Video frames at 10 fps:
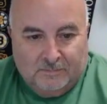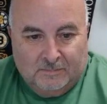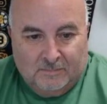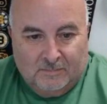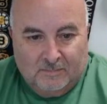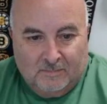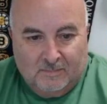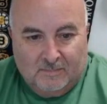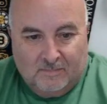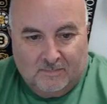
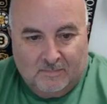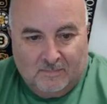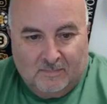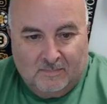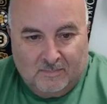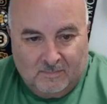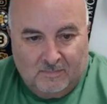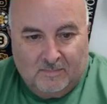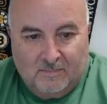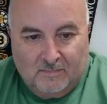
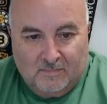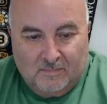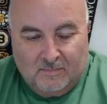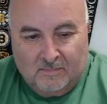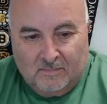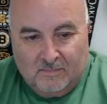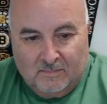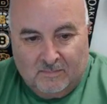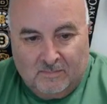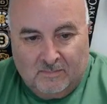
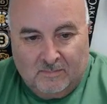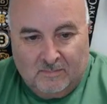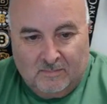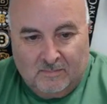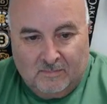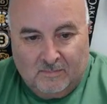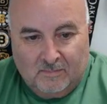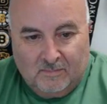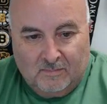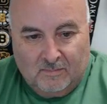
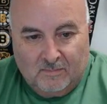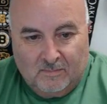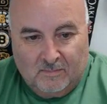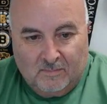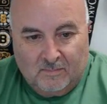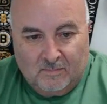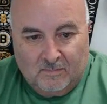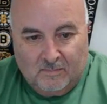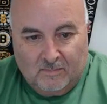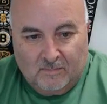
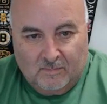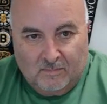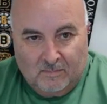(not speaking)